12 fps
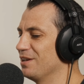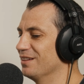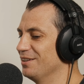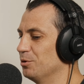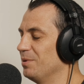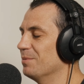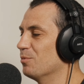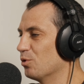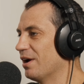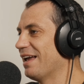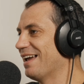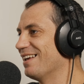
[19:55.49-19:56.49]
a little bit
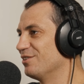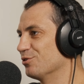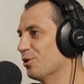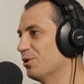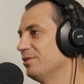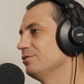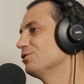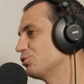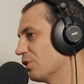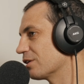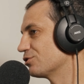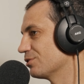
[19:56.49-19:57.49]
more hands on,
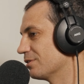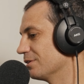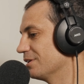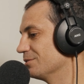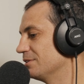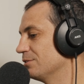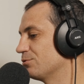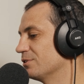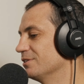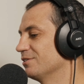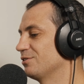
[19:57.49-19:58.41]
structured a little different.